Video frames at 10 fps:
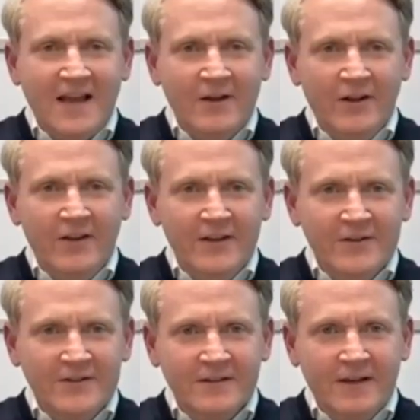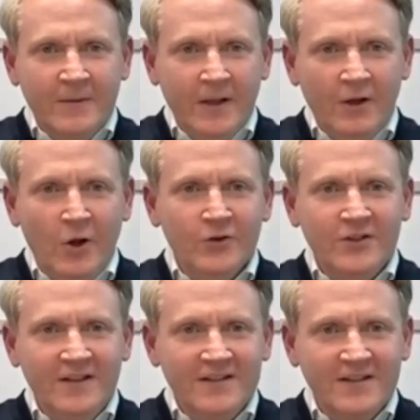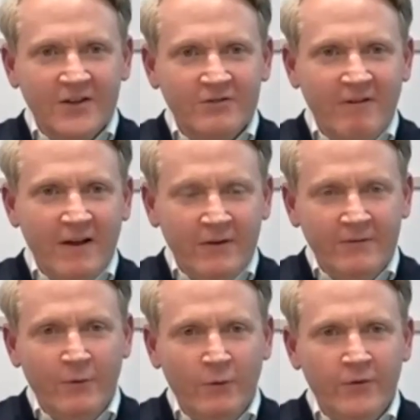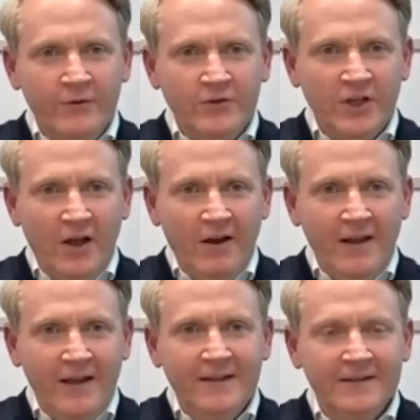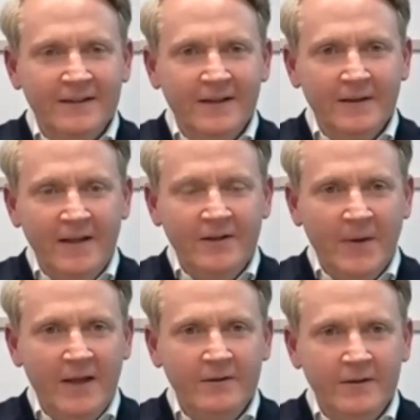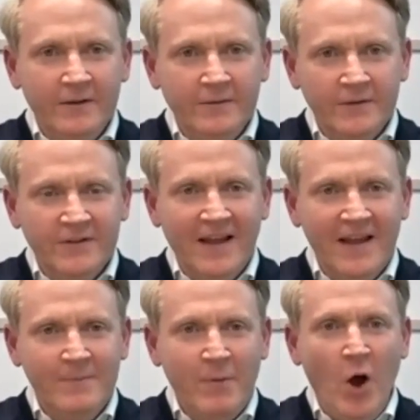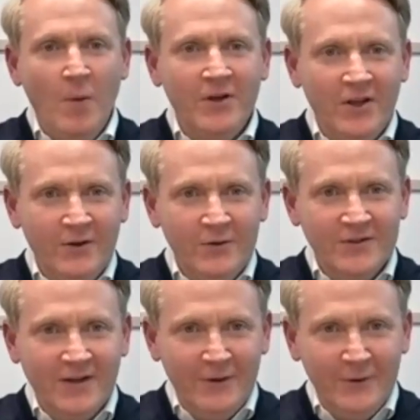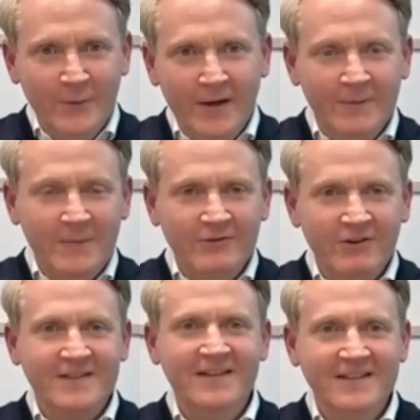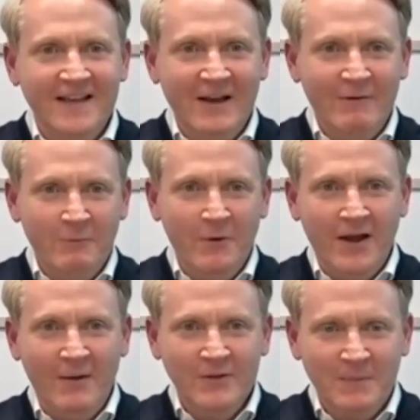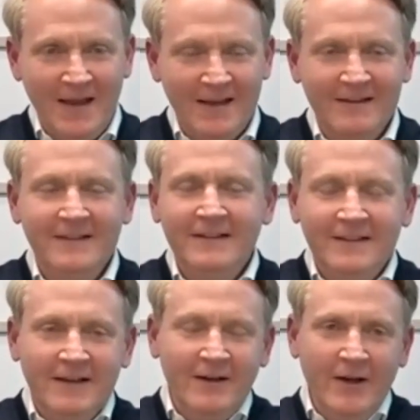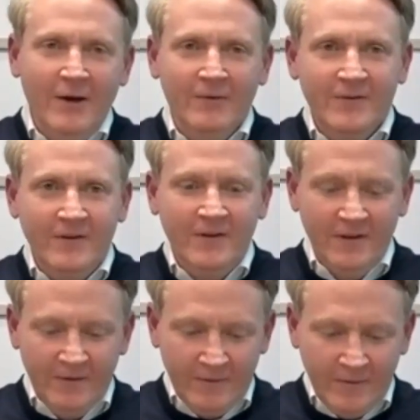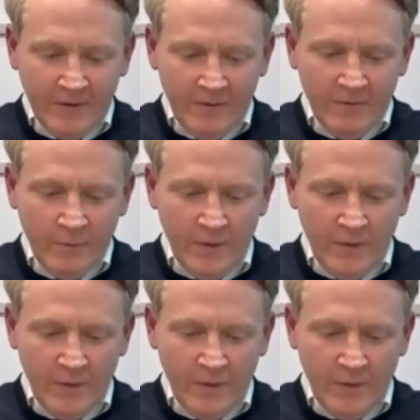sound like there's going to be a lot to discuss around the 4th of July Independence Day barbecue. So it'll be interesting to see how everyone comes back after the